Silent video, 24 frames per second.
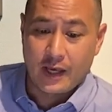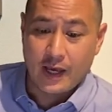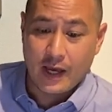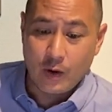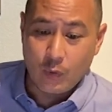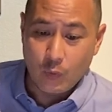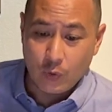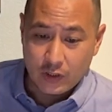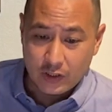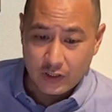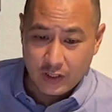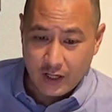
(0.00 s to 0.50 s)

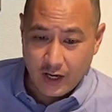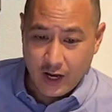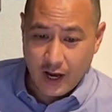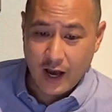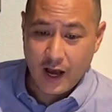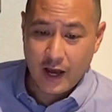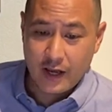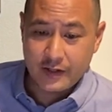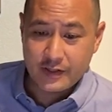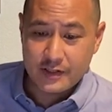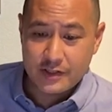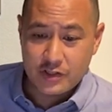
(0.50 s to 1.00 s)
And what
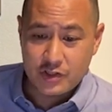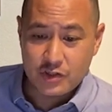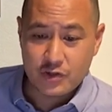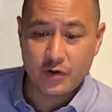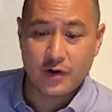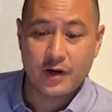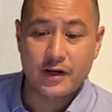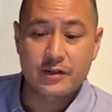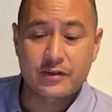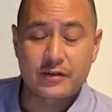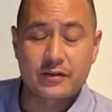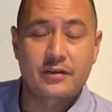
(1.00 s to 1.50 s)
God is
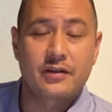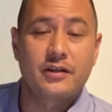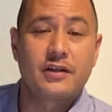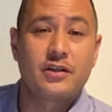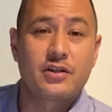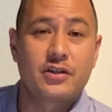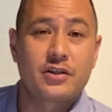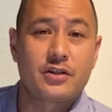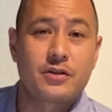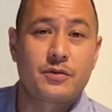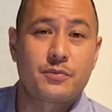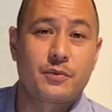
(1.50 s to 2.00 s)
trying to
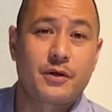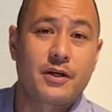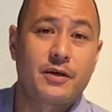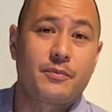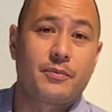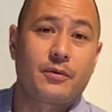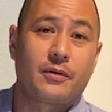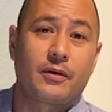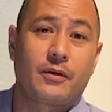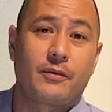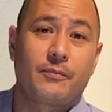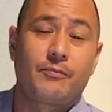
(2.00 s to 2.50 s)
teach his
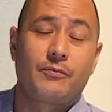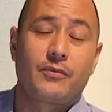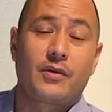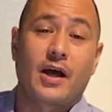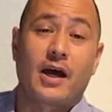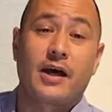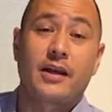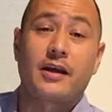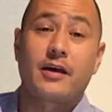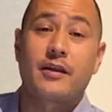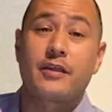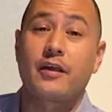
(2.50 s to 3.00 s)
people,
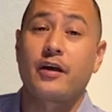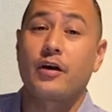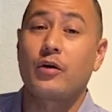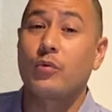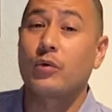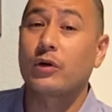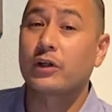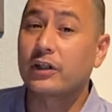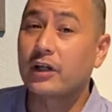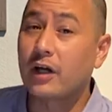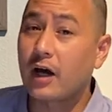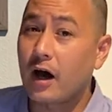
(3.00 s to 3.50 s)
and I think
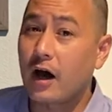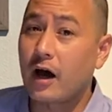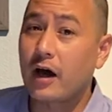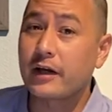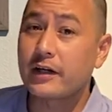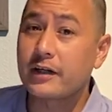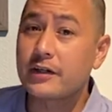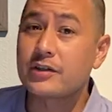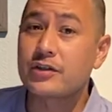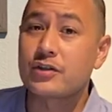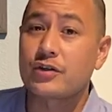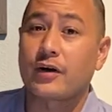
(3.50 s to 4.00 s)
what
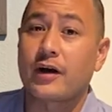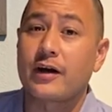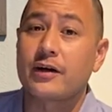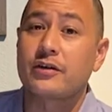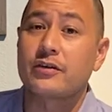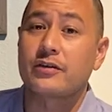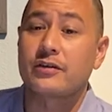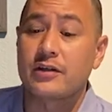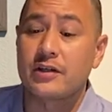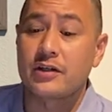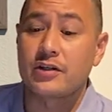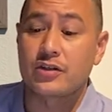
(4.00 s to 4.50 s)
God is trying
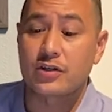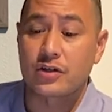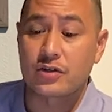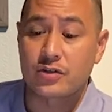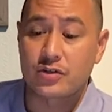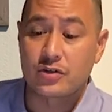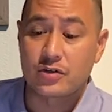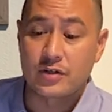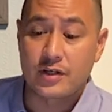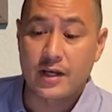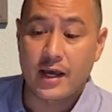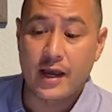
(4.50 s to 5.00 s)
to teach
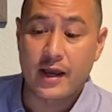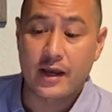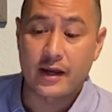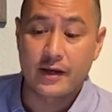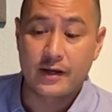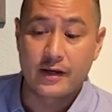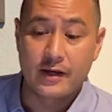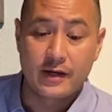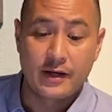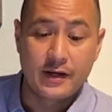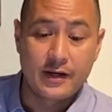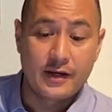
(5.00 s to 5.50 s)
us
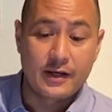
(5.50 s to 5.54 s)
today,